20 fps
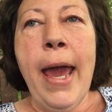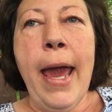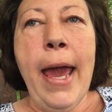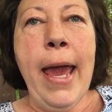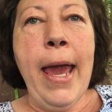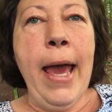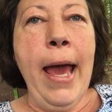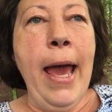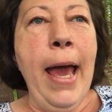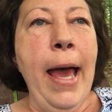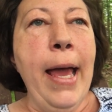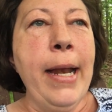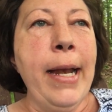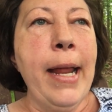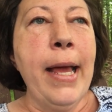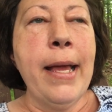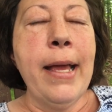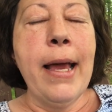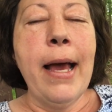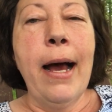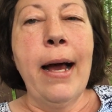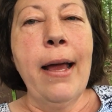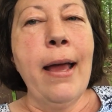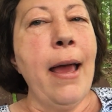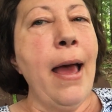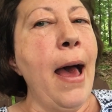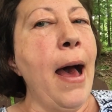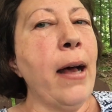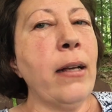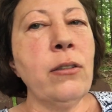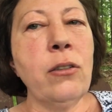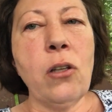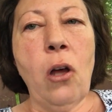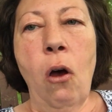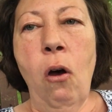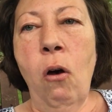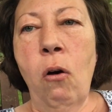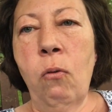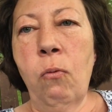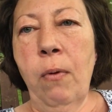And as
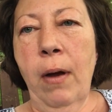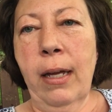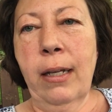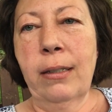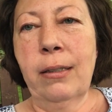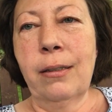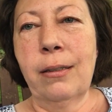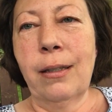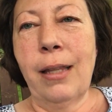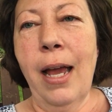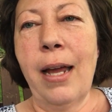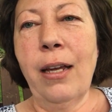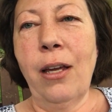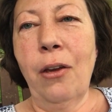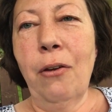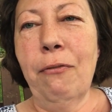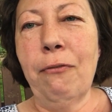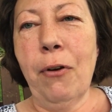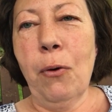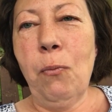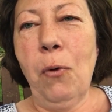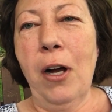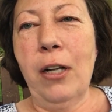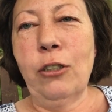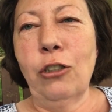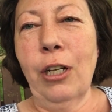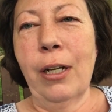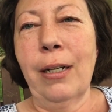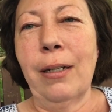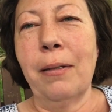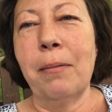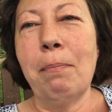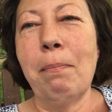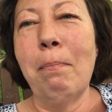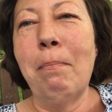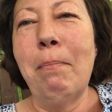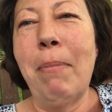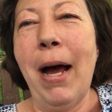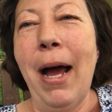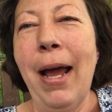always, thank you for watching.
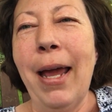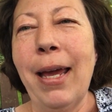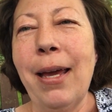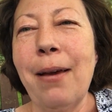Bye.